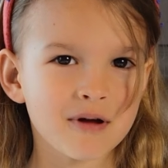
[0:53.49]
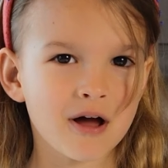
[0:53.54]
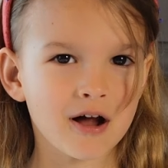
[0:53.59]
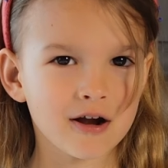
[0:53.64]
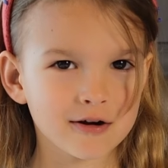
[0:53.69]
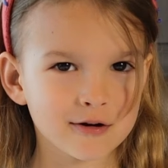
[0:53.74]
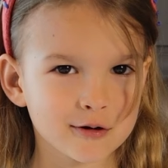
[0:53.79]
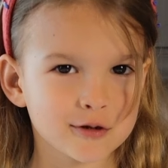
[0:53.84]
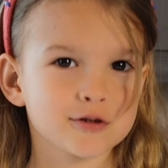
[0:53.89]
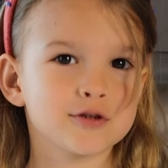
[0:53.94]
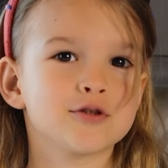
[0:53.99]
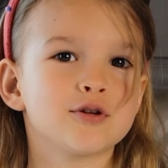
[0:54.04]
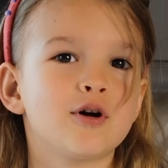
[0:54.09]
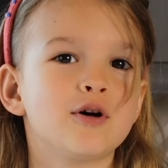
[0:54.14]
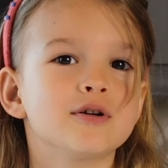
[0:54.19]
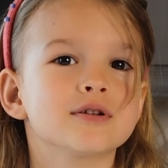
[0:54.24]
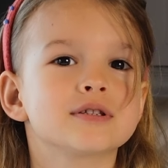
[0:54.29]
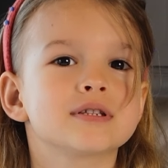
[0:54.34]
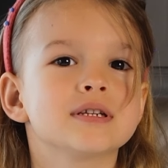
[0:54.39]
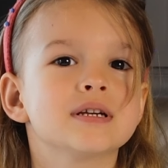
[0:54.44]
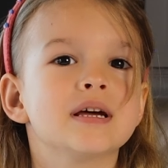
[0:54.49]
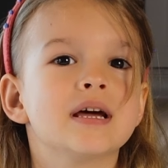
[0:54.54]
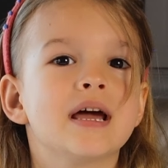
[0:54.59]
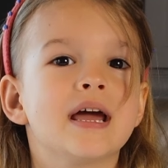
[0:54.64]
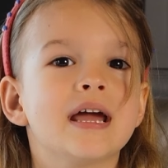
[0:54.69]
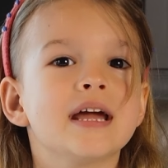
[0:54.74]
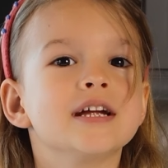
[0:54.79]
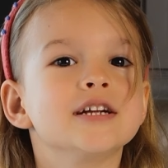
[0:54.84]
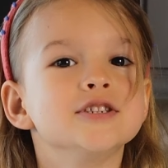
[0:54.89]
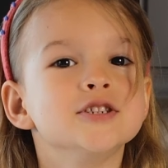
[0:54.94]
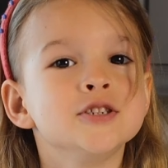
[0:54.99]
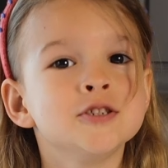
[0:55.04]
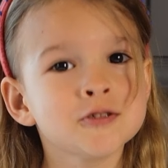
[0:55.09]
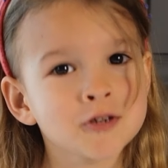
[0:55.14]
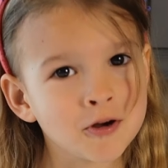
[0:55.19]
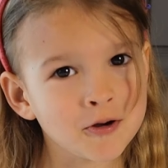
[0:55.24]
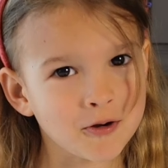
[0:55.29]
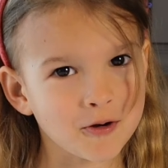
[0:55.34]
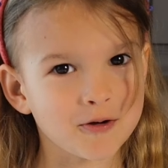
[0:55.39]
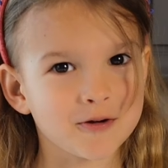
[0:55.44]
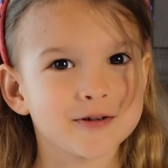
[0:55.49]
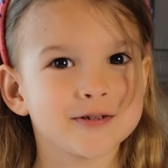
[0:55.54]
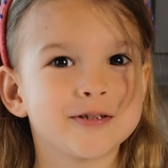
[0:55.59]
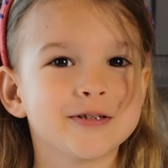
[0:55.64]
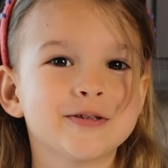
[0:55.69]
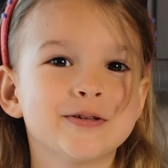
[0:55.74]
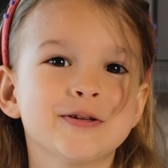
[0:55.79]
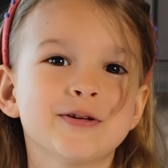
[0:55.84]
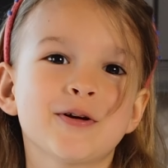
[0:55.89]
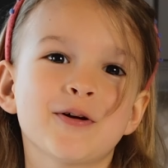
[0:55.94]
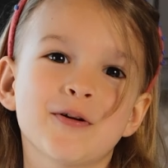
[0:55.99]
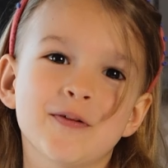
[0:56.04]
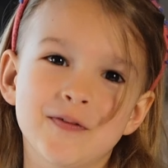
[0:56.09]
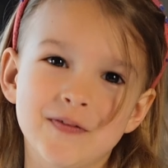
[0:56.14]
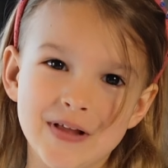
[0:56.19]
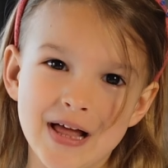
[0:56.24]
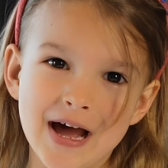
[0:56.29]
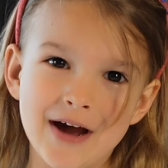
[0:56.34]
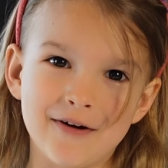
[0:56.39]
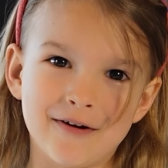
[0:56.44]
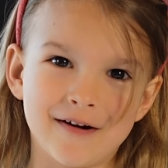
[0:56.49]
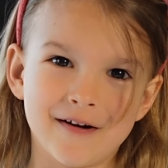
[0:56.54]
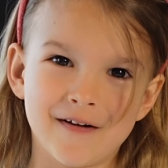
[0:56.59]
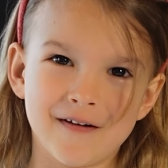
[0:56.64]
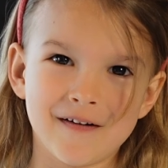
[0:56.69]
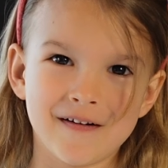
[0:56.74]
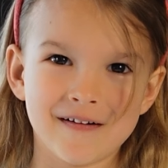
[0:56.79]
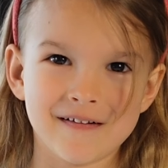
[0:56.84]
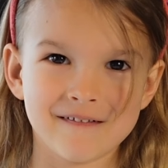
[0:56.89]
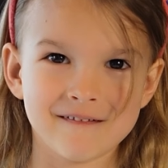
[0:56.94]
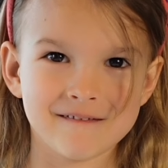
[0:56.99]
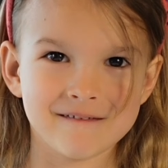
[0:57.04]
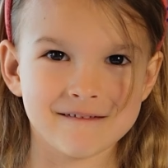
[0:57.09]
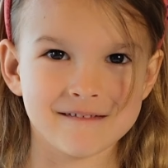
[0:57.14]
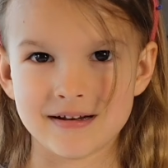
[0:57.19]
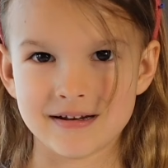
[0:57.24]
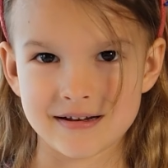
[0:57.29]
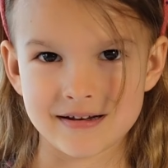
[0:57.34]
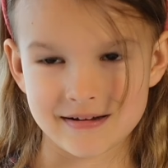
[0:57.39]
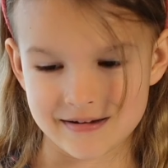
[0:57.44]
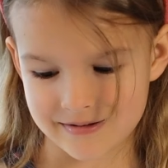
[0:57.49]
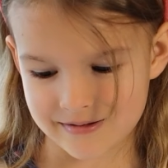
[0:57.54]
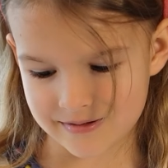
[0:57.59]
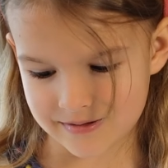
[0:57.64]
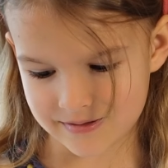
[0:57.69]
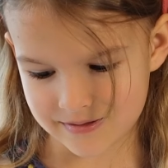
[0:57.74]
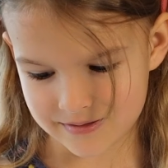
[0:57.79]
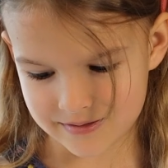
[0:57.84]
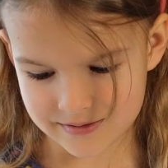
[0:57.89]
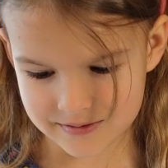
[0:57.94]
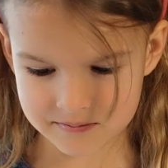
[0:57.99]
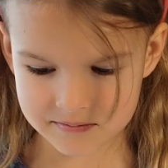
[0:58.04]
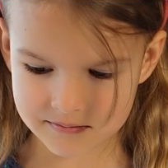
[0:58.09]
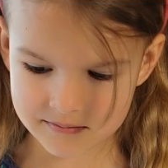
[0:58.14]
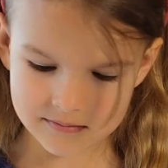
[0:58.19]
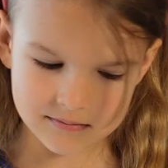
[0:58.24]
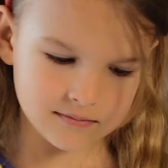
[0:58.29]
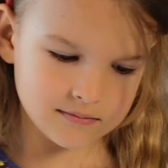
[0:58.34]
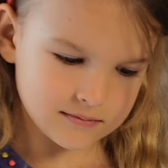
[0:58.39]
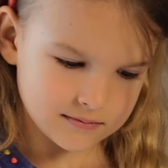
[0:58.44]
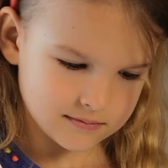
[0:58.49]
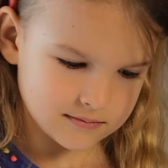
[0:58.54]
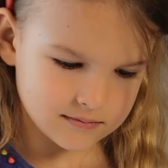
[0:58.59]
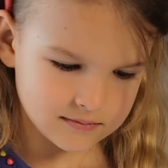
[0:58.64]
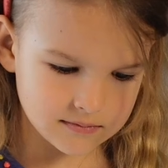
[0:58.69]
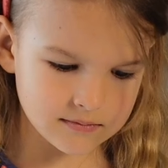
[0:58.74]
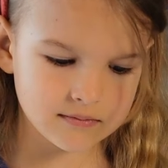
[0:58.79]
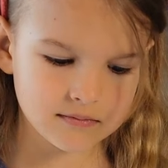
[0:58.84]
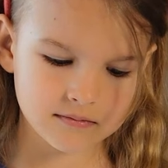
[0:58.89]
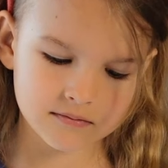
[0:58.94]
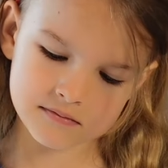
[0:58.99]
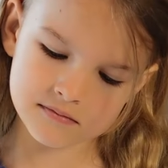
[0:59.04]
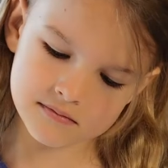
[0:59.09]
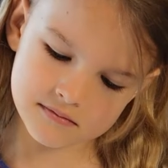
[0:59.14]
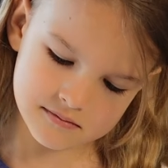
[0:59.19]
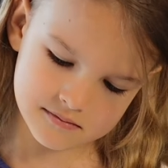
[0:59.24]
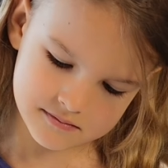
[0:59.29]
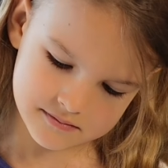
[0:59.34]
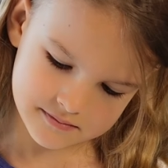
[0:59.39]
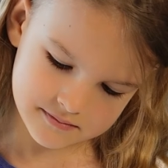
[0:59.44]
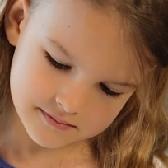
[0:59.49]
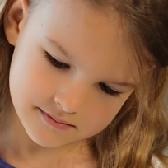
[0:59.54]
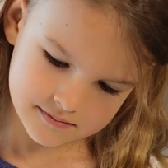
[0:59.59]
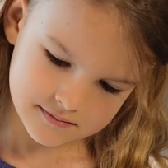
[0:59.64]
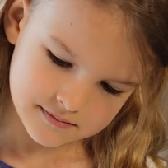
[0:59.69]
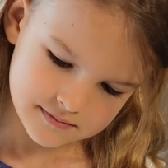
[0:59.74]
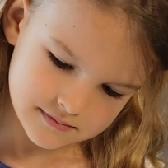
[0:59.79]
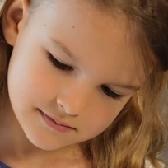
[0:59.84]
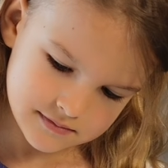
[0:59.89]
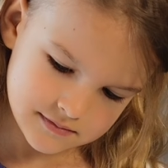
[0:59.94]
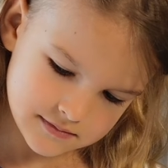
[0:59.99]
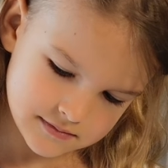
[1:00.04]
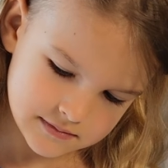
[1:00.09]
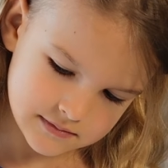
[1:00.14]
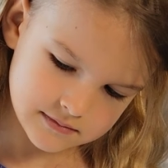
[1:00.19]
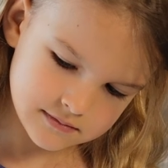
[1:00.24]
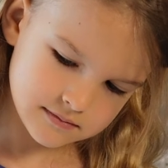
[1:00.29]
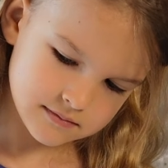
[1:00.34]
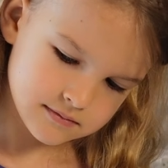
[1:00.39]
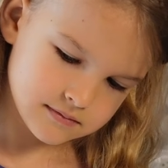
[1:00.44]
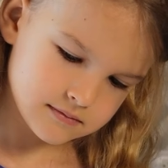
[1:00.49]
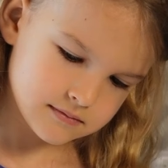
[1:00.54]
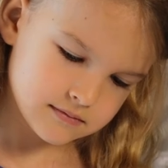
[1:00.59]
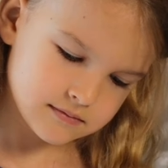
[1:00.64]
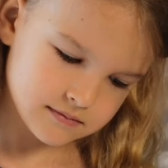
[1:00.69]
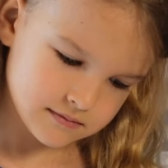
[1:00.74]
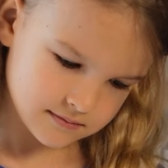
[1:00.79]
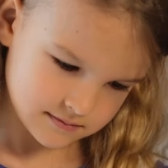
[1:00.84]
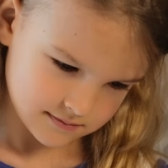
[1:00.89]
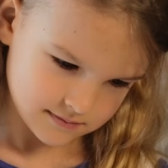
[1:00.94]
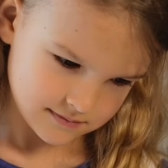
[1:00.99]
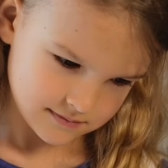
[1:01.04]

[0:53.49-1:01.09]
powder, salt, and sugar to your flour. Also add the ground nutmeg.